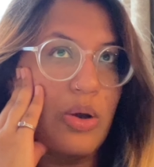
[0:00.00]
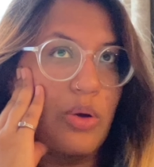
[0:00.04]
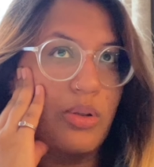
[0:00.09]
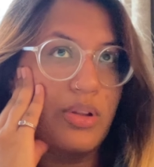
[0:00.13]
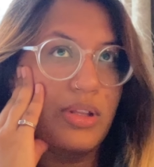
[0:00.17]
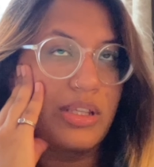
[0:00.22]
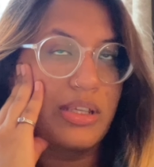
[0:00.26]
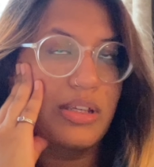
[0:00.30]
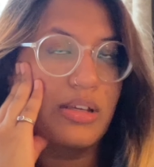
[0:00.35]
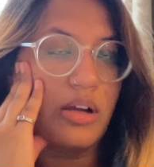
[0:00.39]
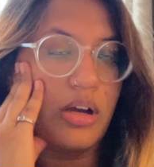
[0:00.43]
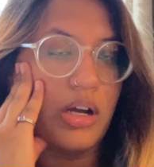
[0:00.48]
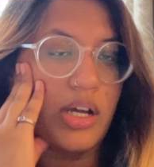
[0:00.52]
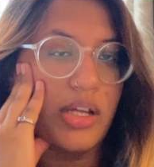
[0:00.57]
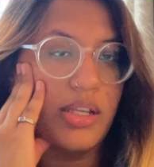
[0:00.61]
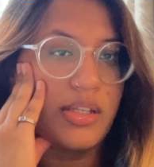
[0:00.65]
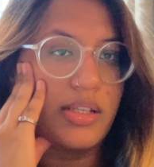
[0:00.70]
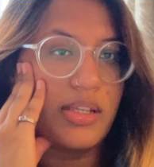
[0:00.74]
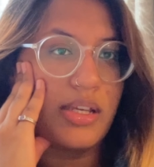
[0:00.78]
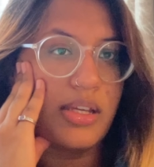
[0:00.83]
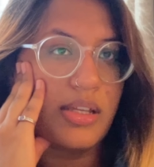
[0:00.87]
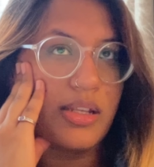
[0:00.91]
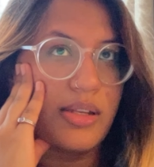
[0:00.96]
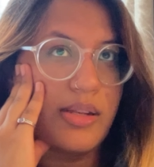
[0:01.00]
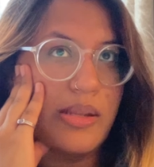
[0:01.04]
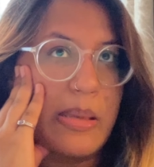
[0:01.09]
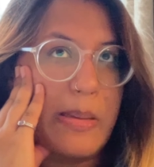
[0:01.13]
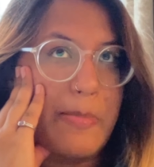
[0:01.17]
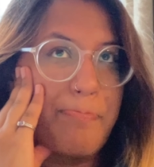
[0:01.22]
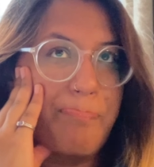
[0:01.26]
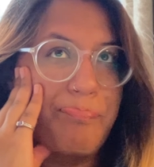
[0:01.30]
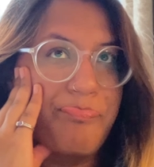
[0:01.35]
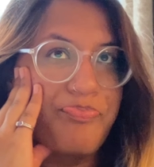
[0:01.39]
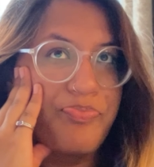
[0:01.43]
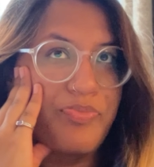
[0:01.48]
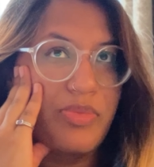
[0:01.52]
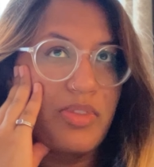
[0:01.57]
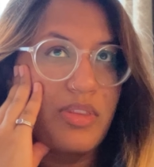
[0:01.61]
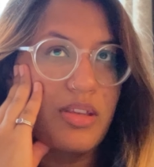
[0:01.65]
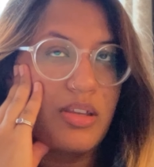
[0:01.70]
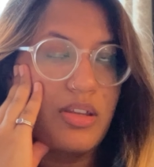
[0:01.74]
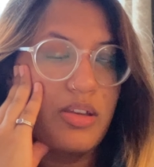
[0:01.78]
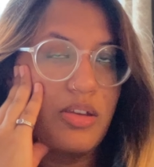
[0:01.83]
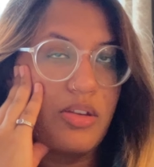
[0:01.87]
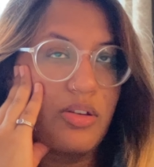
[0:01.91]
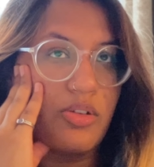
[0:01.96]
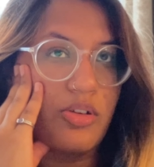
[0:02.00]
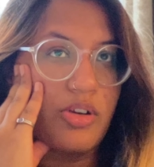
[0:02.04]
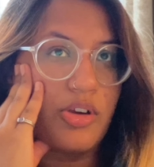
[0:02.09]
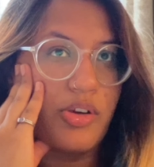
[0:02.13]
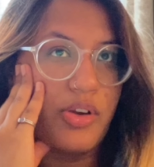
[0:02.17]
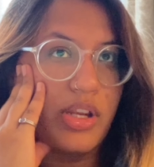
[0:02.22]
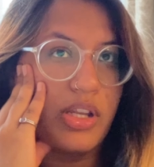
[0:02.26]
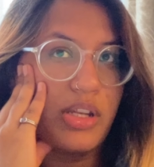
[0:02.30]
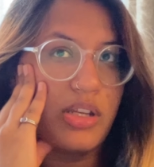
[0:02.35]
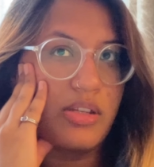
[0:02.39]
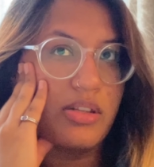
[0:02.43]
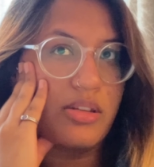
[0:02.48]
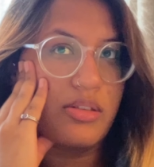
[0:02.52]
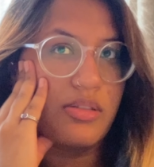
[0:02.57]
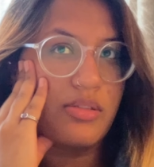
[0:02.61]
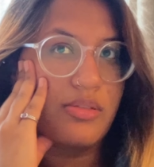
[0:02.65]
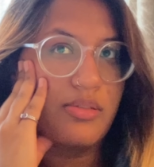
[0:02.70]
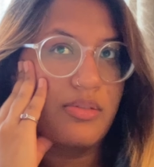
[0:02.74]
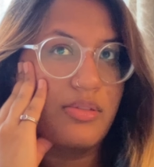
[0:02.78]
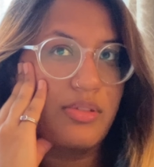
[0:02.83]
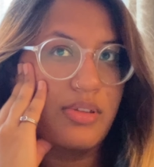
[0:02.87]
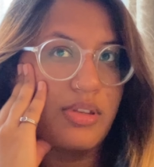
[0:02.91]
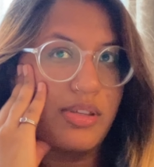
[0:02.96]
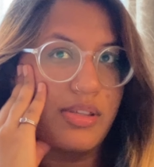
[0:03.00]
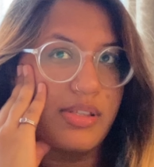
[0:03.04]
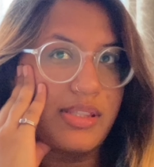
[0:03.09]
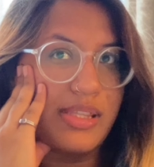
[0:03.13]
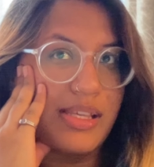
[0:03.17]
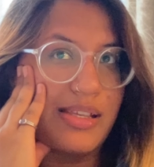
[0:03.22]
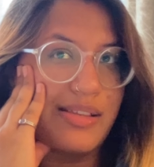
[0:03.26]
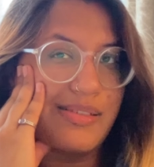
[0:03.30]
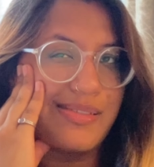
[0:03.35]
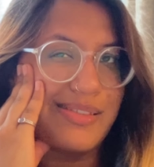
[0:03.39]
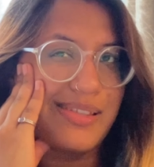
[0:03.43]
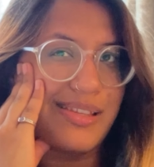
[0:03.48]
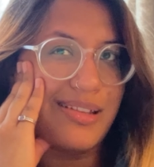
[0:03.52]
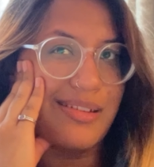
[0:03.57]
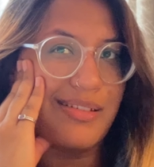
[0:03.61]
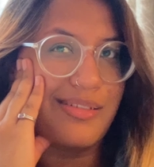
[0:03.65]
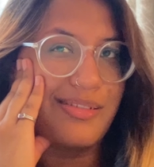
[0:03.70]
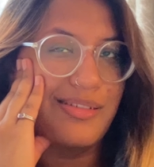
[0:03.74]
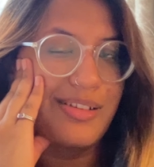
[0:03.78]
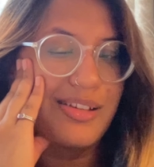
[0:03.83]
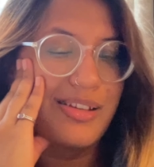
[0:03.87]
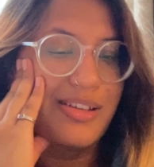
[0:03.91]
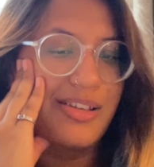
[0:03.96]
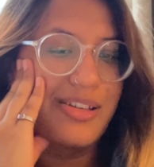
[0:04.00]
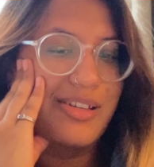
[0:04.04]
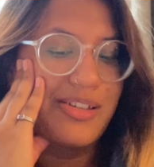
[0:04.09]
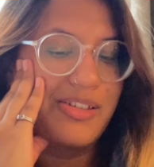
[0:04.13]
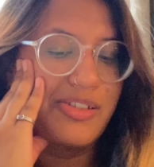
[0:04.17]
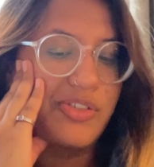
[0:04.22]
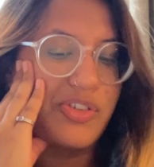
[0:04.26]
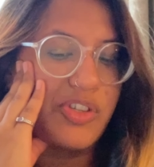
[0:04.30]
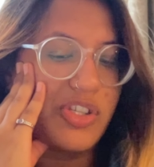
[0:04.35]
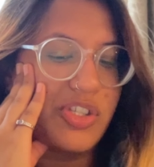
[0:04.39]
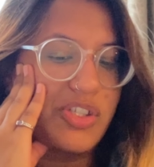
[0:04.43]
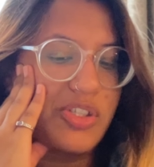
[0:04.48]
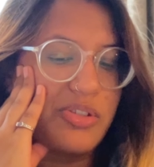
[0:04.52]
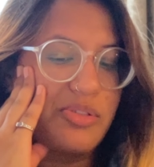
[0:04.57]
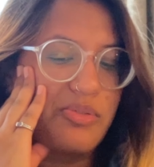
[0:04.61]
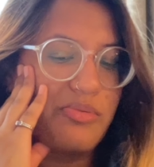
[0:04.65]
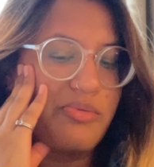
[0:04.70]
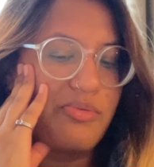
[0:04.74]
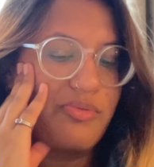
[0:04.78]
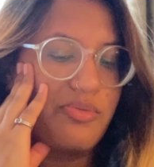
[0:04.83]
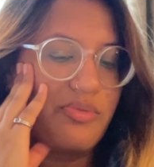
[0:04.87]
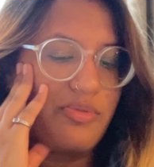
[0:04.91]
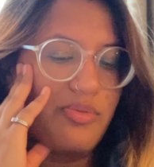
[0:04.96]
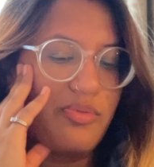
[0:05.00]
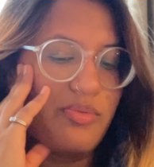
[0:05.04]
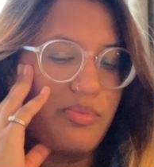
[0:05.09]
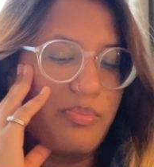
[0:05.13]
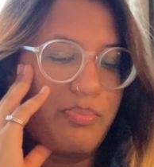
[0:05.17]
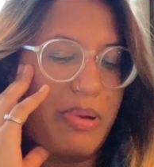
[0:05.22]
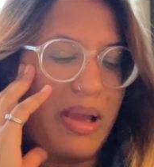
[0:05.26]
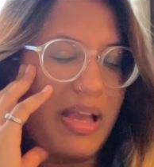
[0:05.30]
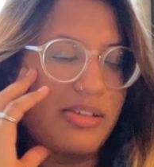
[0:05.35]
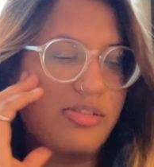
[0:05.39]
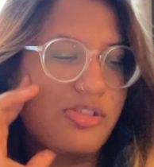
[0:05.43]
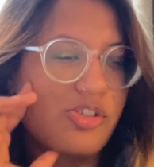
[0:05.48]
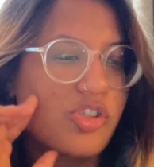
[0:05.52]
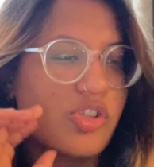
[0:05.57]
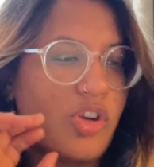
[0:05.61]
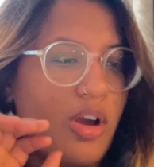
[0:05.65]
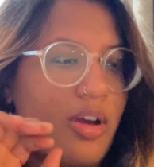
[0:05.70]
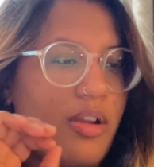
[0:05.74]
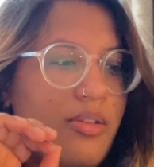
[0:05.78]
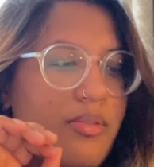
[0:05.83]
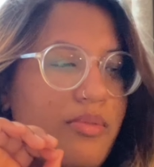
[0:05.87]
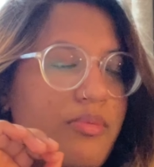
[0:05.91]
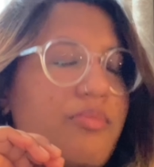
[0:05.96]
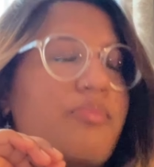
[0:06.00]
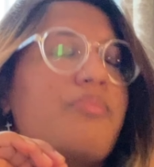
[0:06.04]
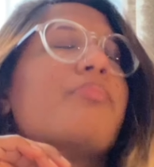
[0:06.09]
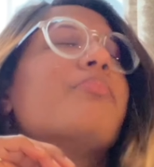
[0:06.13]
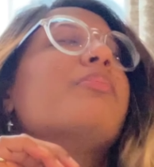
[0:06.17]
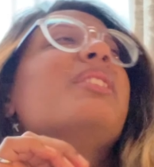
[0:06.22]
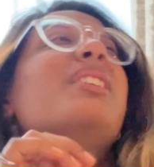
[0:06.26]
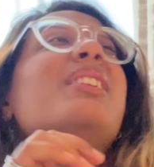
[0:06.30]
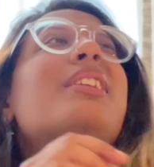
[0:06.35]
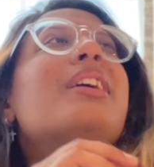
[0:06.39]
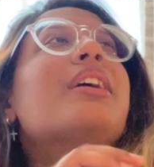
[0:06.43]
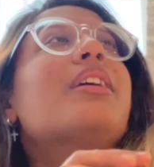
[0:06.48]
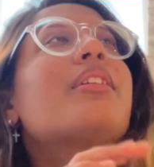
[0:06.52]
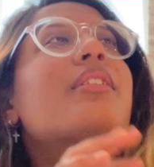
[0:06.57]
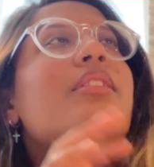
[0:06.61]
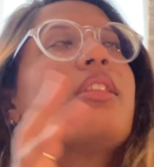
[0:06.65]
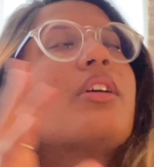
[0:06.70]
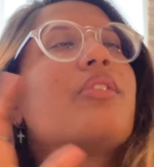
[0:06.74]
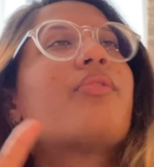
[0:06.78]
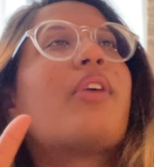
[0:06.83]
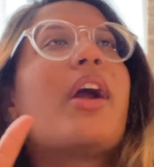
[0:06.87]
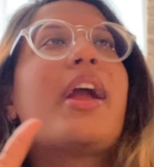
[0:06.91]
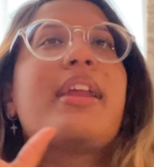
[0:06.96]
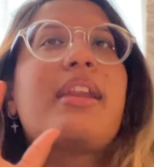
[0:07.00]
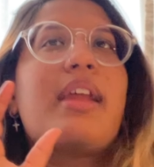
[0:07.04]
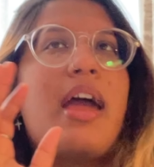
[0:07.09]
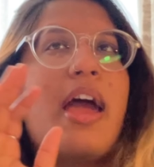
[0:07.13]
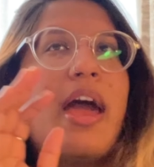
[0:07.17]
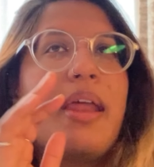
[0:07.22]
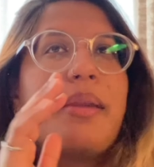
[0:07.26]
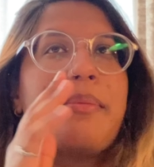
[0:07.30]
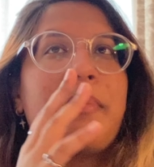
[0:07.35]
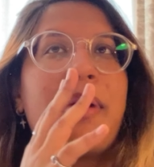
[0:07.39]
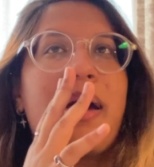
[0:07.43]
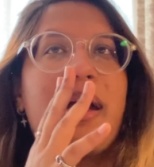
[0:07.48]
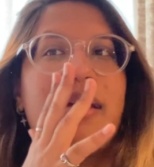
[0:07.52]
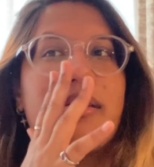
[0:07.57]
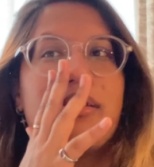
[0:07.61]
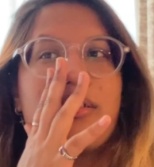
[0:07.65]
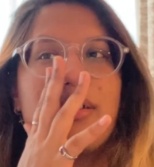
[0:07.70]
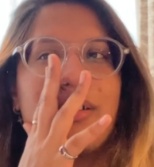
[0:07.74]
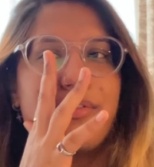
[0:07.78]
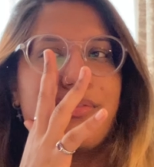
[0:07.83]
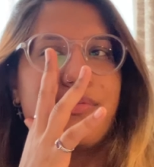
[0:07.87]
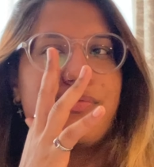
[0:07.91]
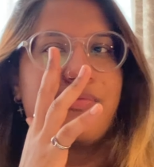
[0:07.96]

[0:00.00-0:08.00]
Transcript: only god can you know create these things and just pastor john meeting the right hand man of